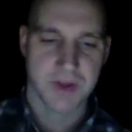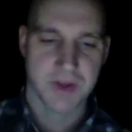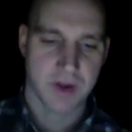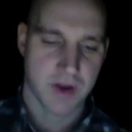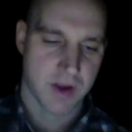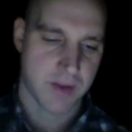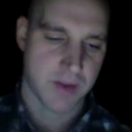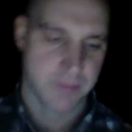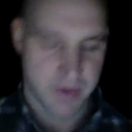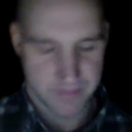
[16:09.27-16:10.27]

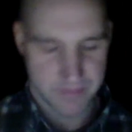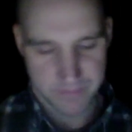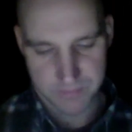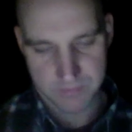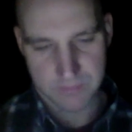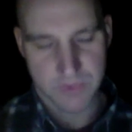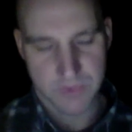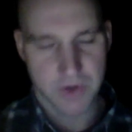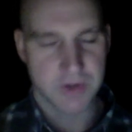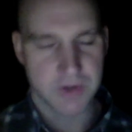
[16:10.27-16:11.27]
I
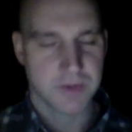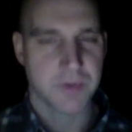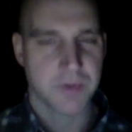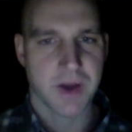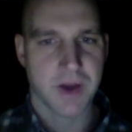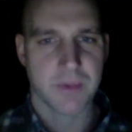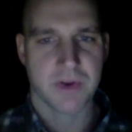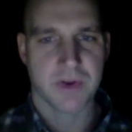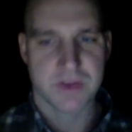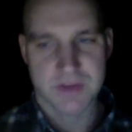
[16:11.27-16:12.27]
noted to bring up,
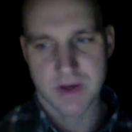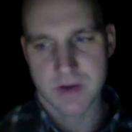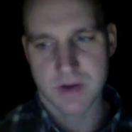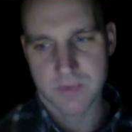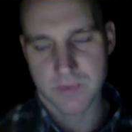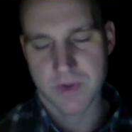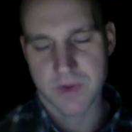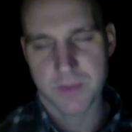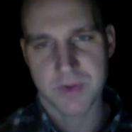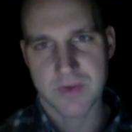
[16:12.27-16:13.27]
because one of the
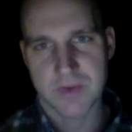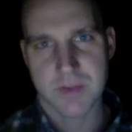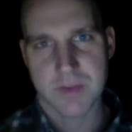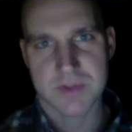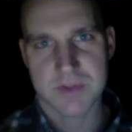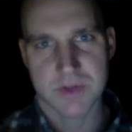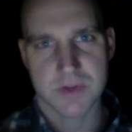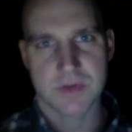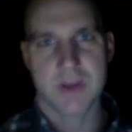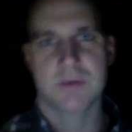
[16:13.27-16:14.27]
previous episodes you
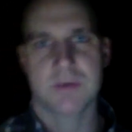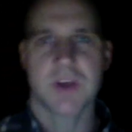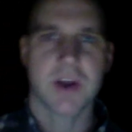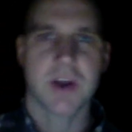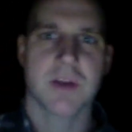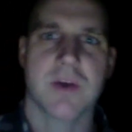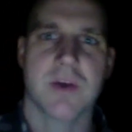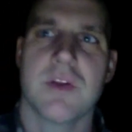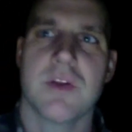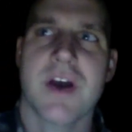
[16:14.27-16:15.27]
guys were talking about, the
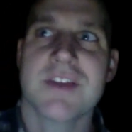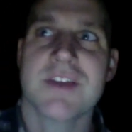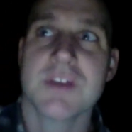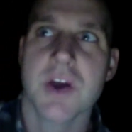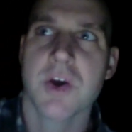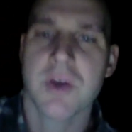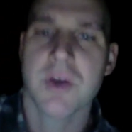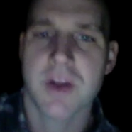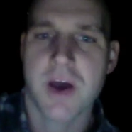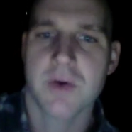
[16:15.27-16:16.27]
ICO and
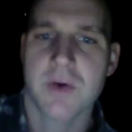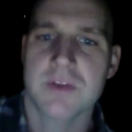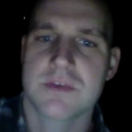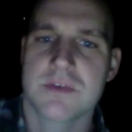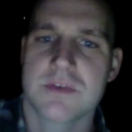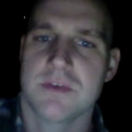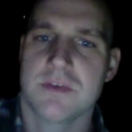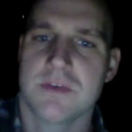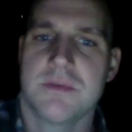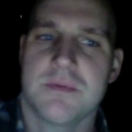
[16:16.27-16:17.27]
how there's
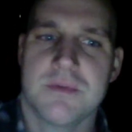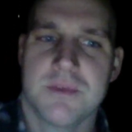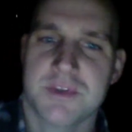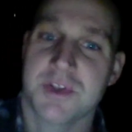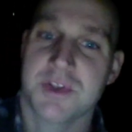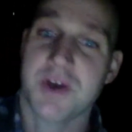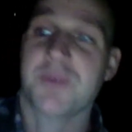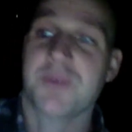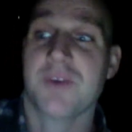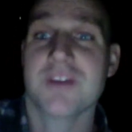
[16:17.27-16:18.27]
a lot of
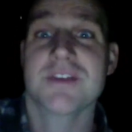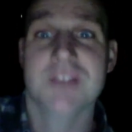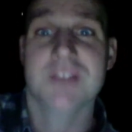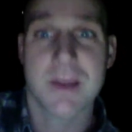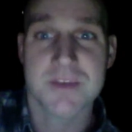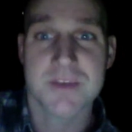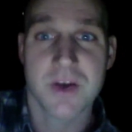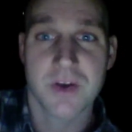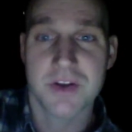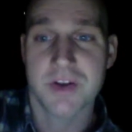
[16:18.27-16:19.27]
frauds and scams going on,
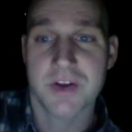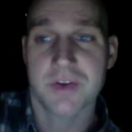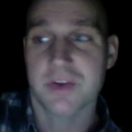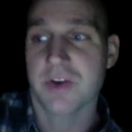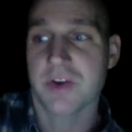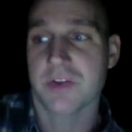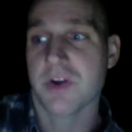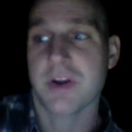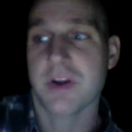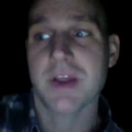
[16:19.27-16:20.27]
and there aren't
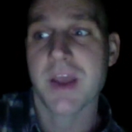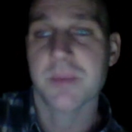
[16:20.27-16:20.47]
any A+